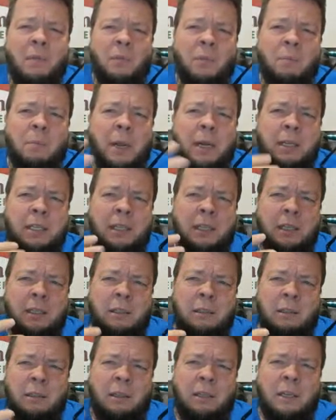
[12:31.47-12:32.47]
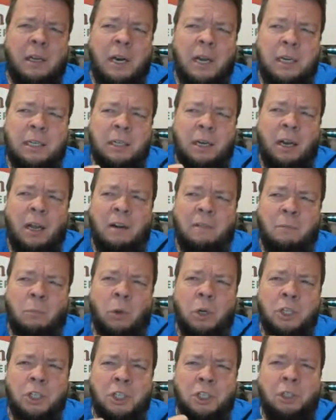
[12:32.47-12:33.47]
makes it collect a lot of
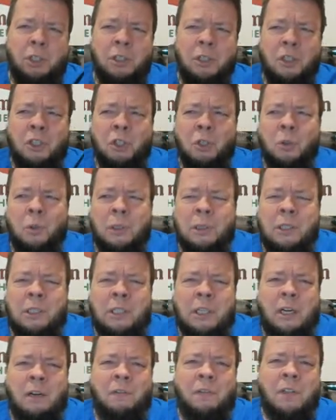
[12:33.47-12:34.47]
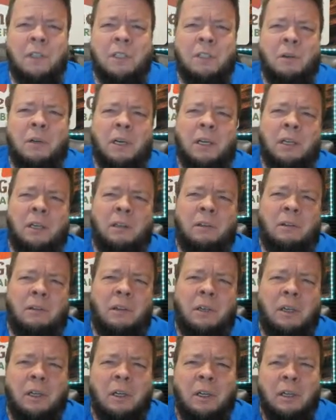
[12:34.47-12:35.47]
moisture and dew and stuff, and so it can
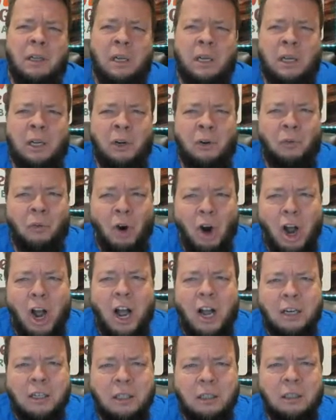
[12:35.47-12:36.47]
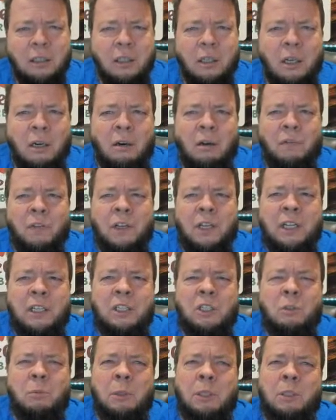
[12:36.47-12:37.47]
it can rot. You know, if it
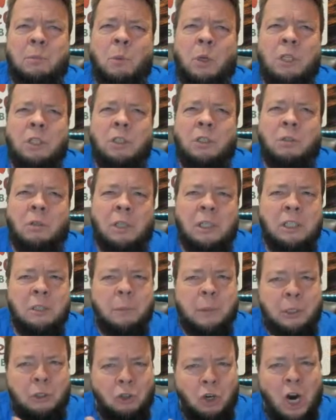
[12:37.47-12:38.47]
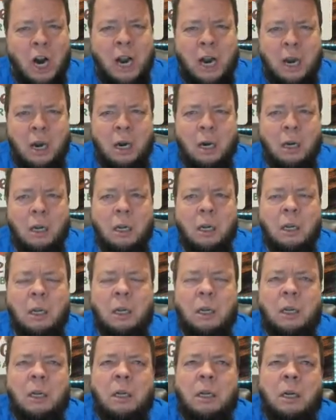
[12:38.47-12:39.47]
gets too much moisture, so it needs to be dry.
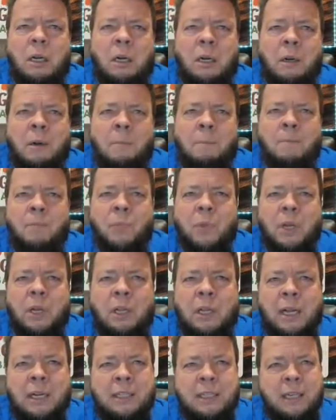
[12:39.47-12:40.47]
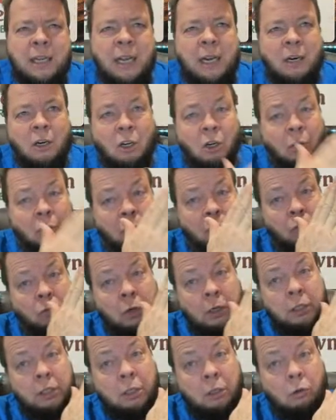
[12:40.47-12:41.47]
Um, and that's again a good
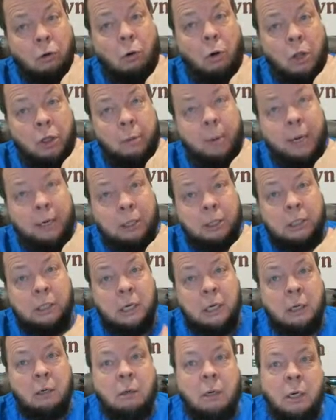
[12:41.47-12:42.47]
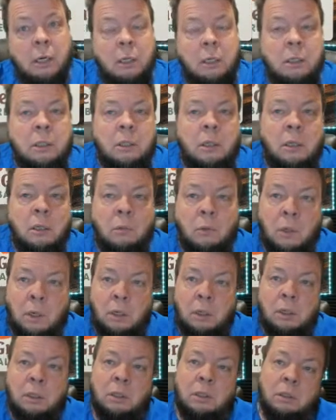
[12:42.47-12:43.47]
reason to grow on the mountainside, right? Because all the
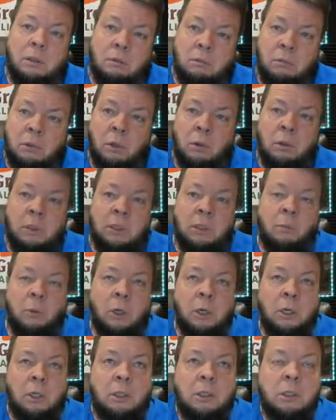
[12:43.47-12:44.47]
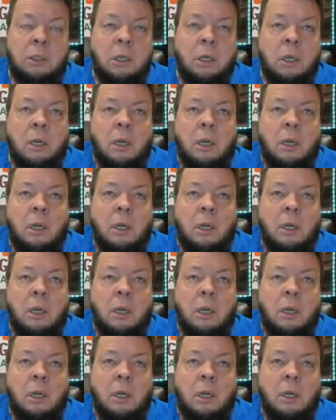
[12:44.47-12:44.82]
water's going somewhere else.